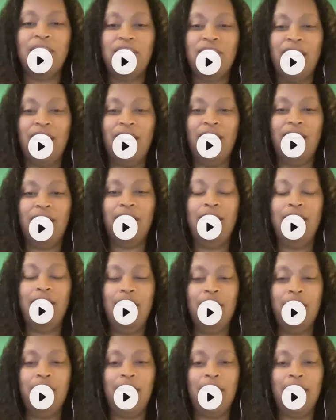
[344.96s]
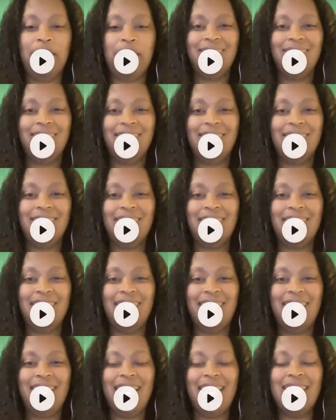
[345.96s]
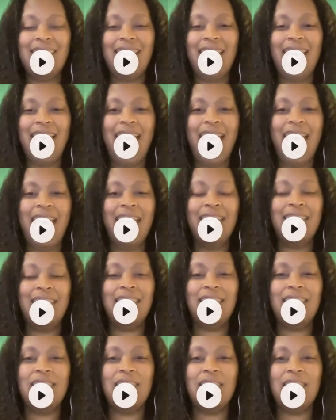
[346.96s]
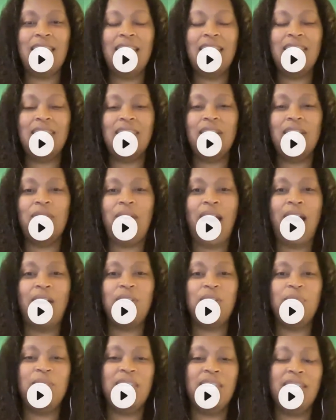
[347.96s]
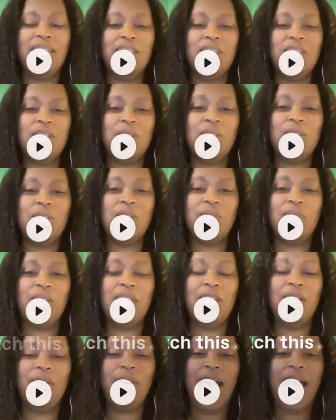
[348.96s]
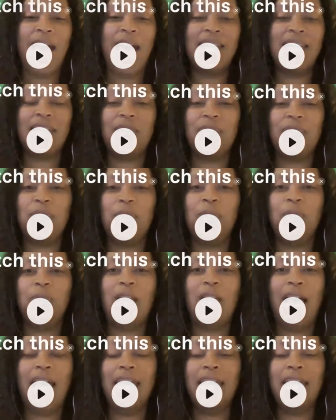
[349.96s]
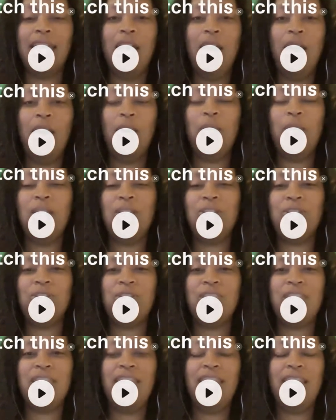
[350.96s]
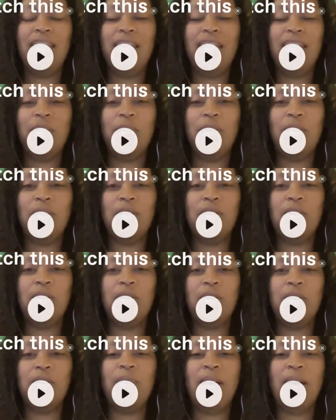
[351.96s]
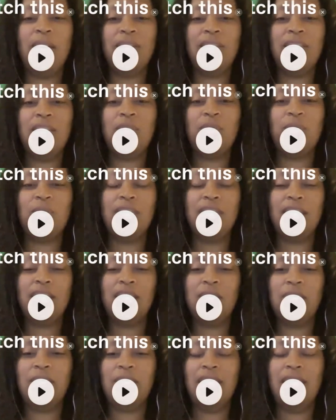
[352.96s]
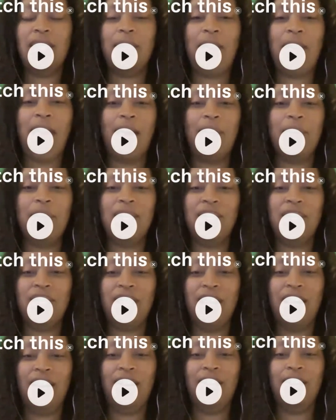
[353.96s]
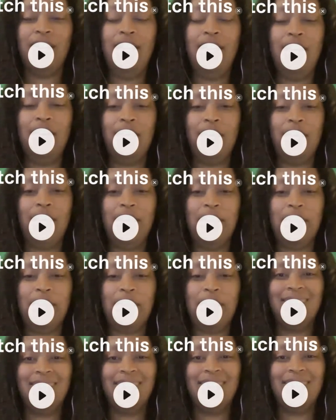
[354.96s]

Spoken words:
All right, let's put that there. Watch this. As you see here, as soon as I do that, it gives you some options. So, you know, you can change the size right there.